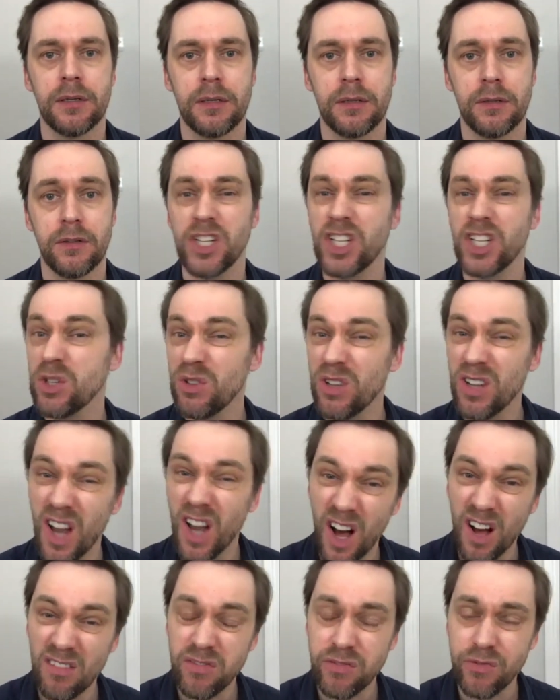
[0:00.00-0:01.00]
that you
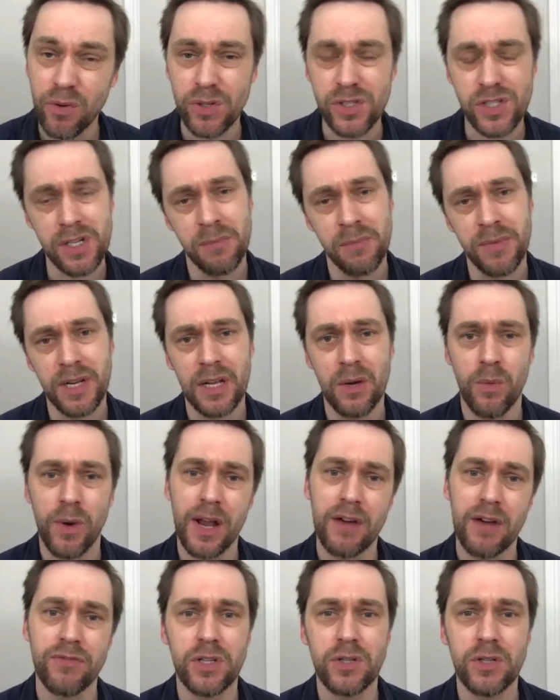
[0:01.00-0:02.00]
love, or somebody
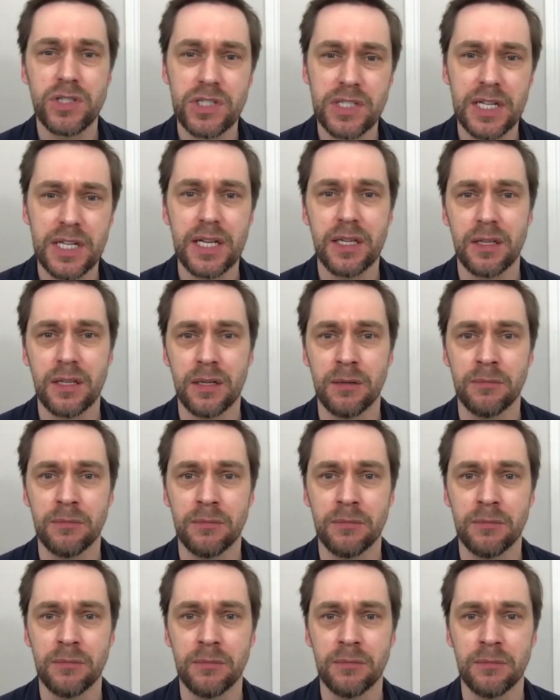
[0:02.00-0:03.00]
whenever you see
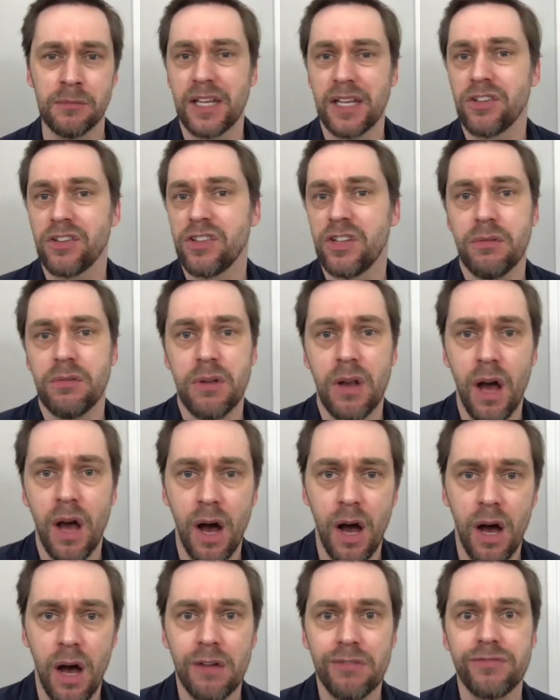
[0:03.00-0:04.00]
them makes
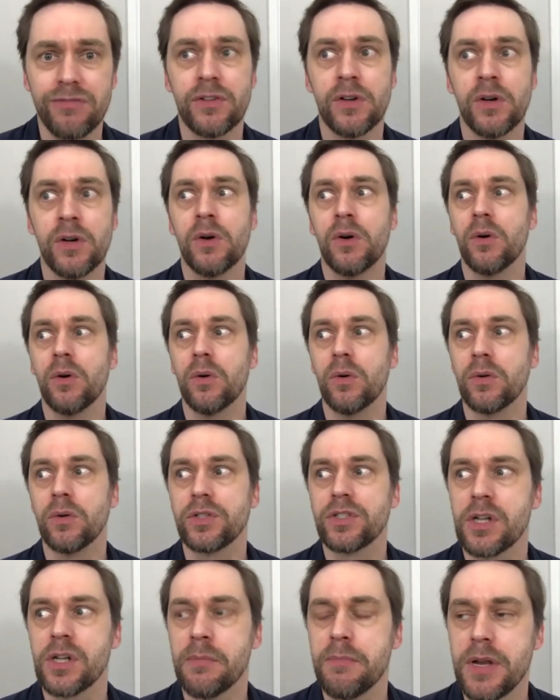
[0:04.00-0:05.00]
you laugh, or
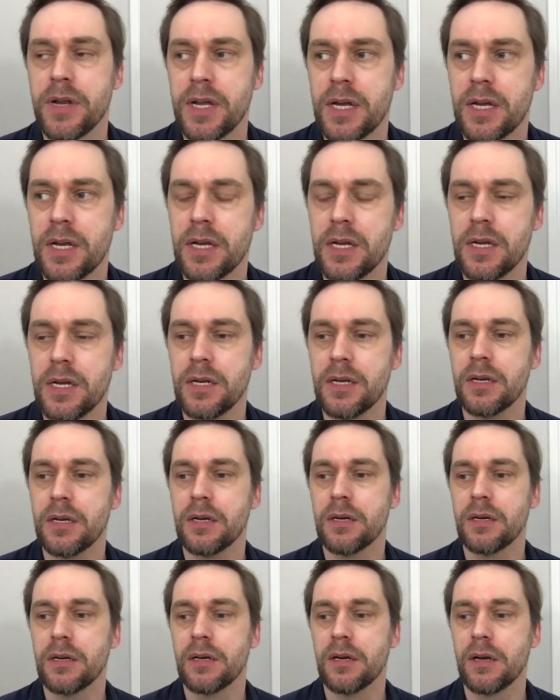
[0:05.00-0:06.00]
somebody,
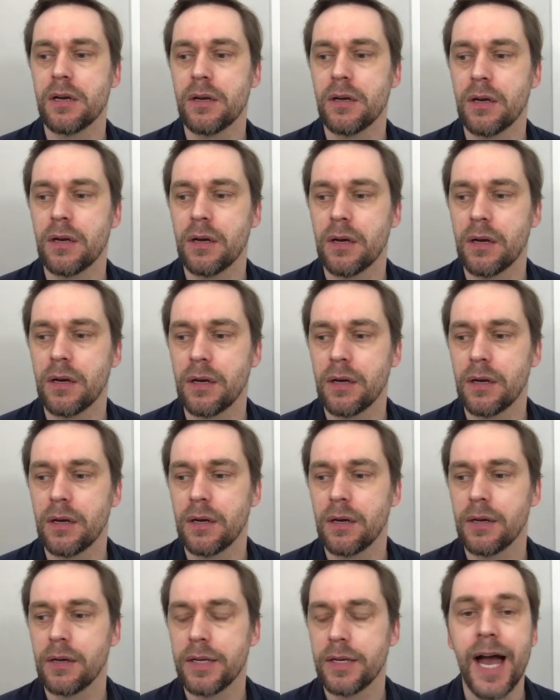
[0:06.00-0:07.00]

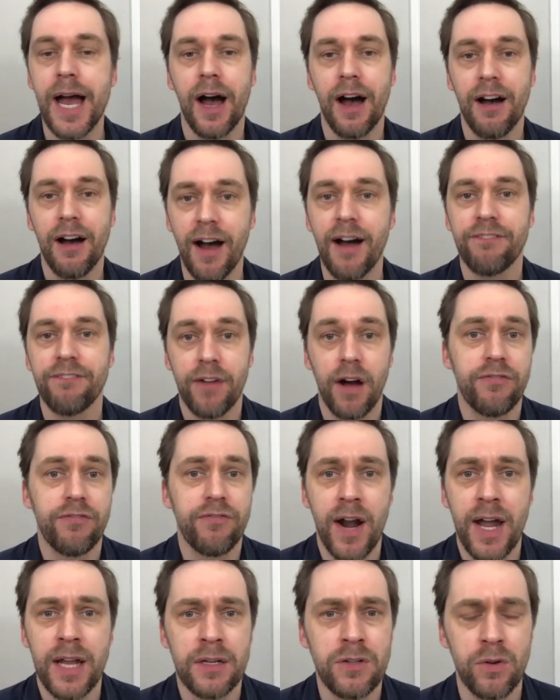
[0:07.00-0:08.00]
yeah, a
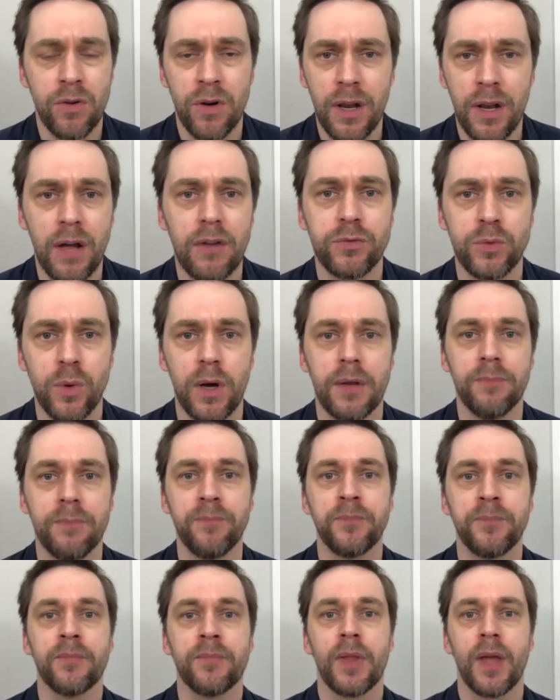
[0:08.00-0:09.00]
friend or a loved one.
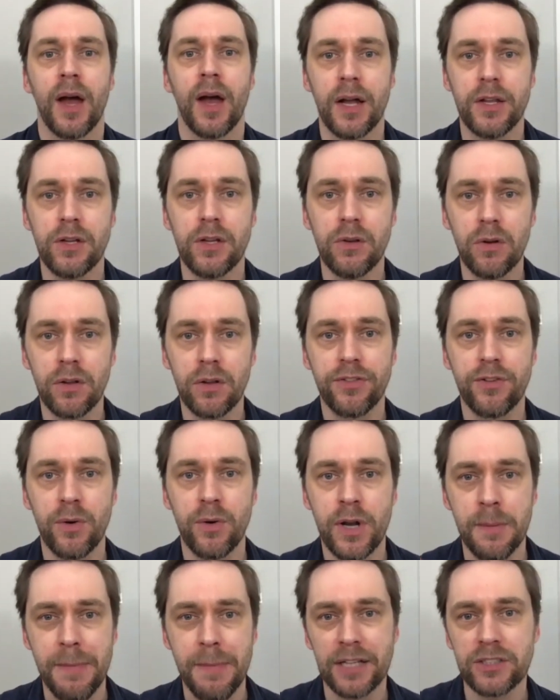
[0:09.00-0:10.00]
And you look through and
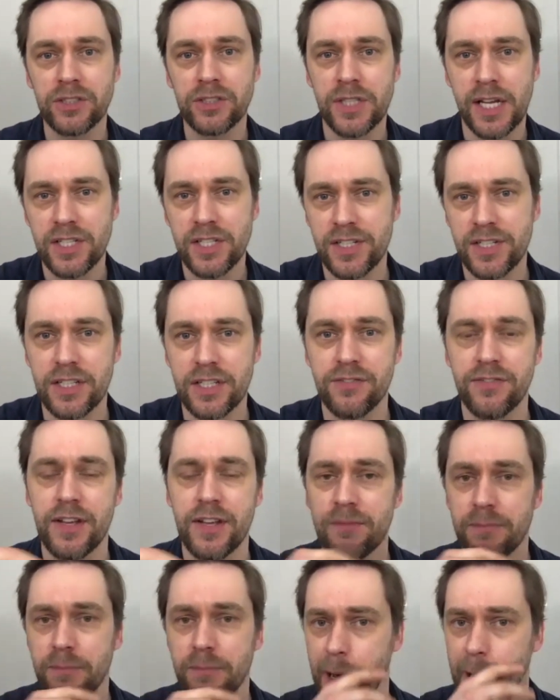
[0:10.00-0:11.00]
imagine they're 6
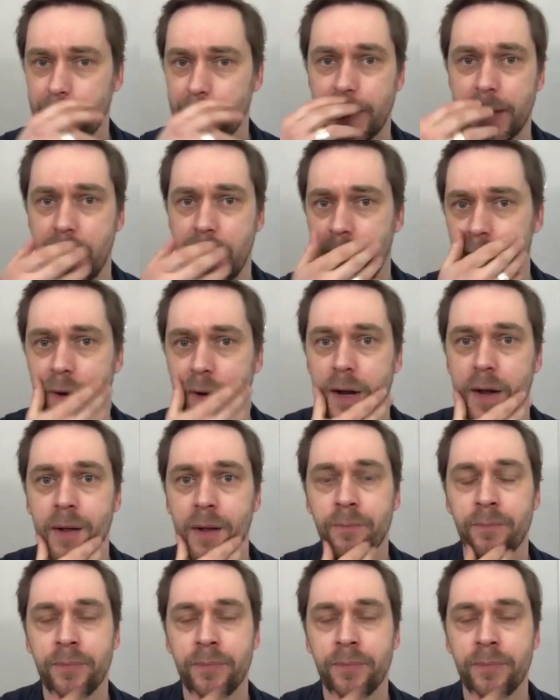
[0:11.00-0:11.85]
feet behind the camera